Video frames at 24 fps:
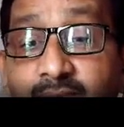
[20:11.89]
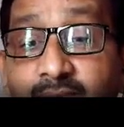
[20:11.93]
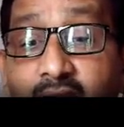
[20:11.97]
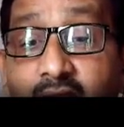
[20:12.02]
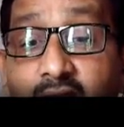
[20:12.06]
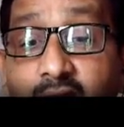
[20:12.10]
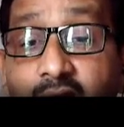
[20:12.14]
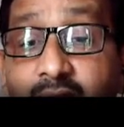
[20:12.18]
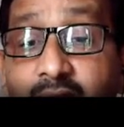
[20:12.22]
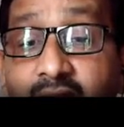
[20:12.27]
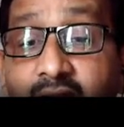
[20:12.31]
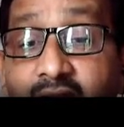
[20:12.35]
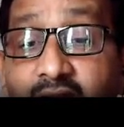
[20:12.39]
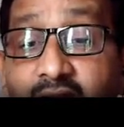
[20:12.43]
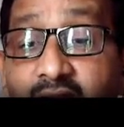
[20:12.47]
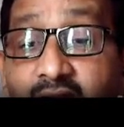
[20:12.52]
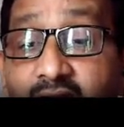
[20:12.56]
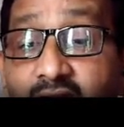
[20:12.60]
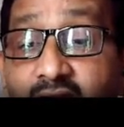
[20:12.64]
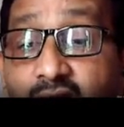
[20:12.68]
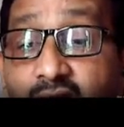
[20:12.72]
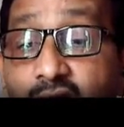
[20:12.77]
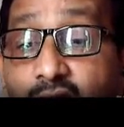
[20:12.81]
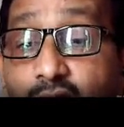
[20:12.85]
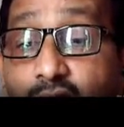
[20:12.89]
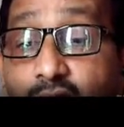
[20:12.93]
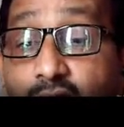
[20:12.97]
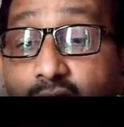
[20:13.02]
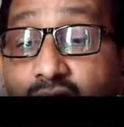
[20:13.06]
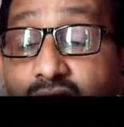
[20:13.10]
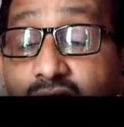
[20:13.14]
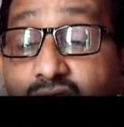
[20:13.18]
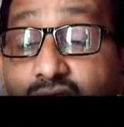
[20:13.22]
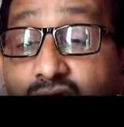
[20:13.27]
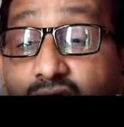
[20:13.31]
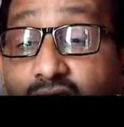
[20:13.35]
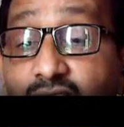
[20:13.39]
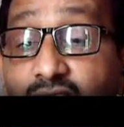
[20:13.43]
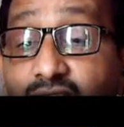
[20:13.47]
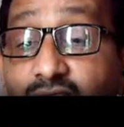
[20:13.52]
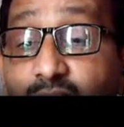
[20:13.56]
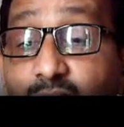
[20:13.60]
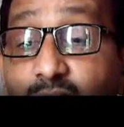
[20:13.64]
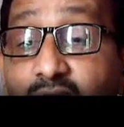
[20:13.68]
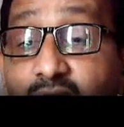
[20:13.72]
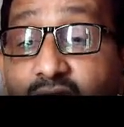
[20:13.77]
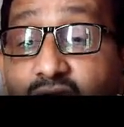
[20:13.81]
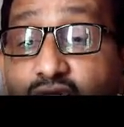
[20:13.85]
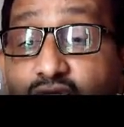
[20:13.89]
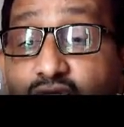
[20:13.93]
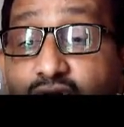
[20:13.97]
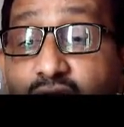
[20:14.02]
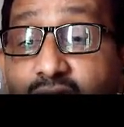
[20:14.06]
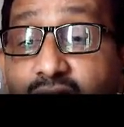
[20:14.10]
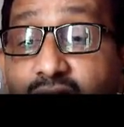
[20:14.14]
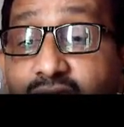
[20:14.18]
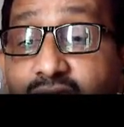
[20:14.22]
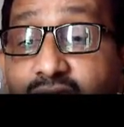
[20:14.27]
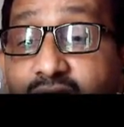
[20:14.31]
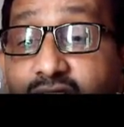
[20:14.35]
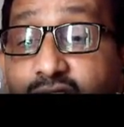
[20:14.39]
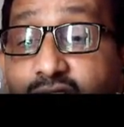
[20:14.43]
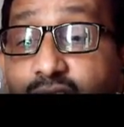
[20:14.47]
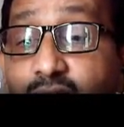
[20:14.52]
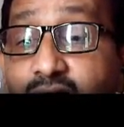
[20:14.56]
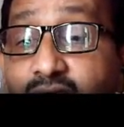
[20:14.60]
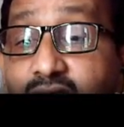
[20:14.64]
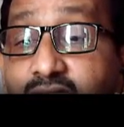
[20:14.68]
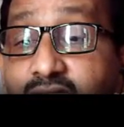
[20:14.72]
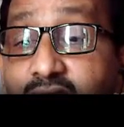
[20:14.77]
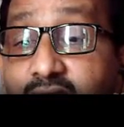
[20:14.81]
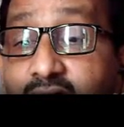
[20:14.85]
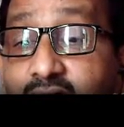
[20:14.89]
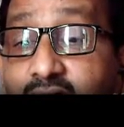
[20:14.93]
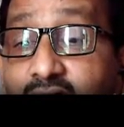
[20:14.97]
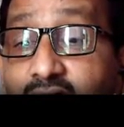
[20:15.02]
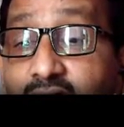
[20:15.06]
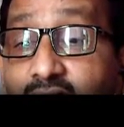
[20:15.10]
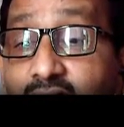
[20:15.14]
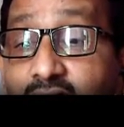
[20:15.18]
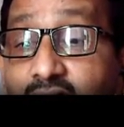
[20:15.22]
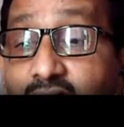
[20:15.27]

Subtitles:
I'll be getting cost of production. That's what is here.